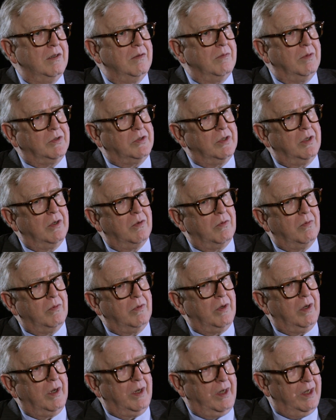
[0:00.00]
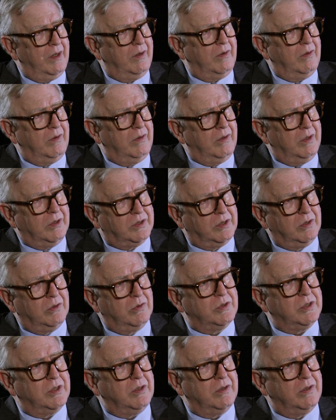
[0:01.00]
But you know, again, the
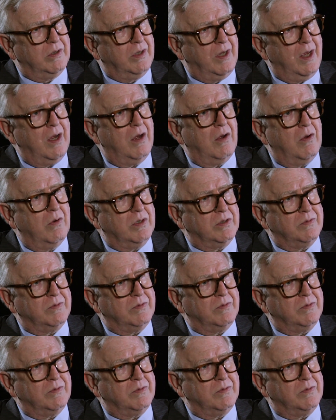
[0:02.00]
solution now